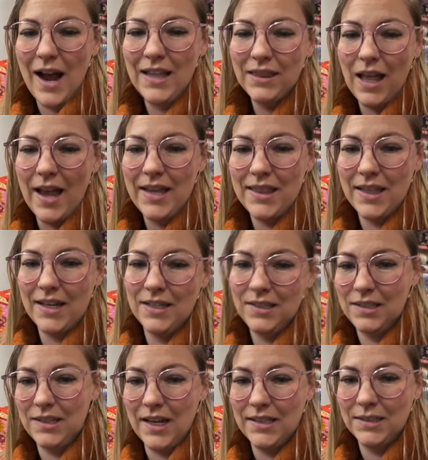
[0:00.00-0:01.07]
I like that
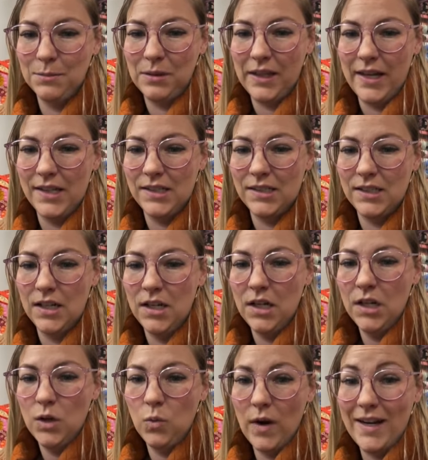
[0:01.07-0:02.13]
it stays in place
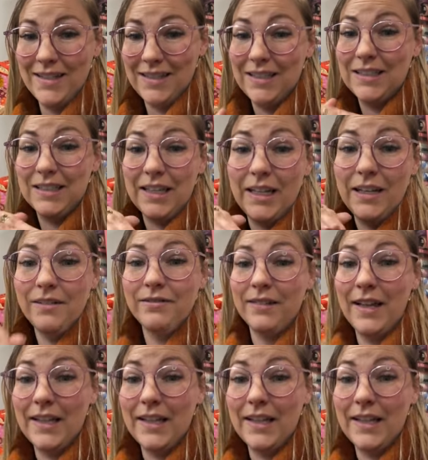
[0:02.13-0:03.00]
when it's a sleeve,